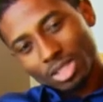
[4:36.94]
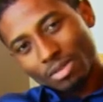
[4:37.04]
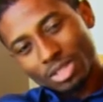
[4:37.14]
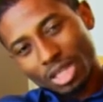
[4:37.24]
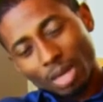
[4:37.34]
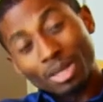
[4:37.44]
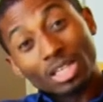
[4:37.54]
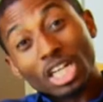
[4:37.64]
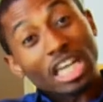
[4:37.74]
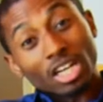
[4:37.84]
It's everything. I
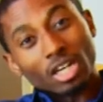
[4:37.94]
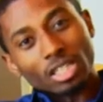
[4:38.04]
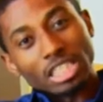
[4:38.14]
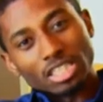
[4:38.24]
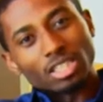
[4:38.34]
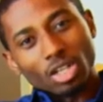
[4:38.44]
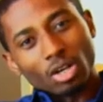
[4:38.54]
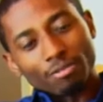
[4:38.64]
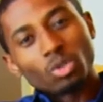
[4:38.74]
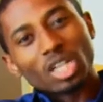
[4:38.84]
mean, look at her. Look, you
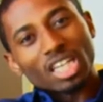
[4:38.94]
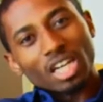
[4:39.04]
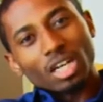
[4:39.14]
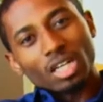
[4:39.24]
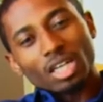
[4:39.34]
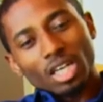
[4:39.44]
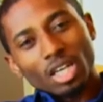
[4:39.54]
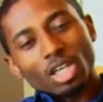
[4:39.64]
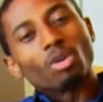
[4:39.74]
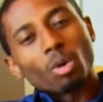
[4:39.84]
know, if you look at her,
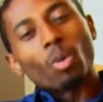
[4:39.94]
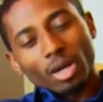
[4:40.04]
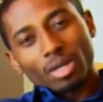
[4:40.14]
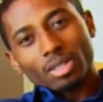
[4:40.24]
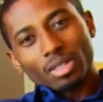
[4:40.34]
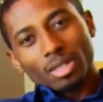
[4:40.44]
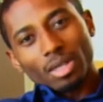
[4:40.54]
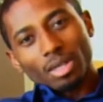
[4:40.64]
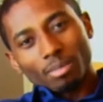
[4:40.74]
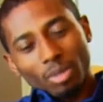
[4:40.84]
you would want to
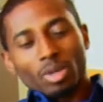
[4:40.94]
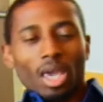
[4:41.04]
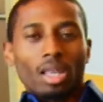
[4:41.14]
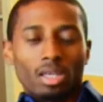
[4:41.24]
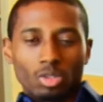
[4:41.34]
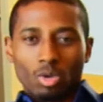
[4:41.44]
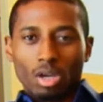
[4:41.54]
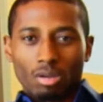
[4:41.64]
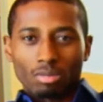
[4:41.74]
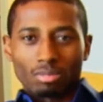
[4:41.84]
be with Katie as
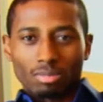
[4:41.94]
well.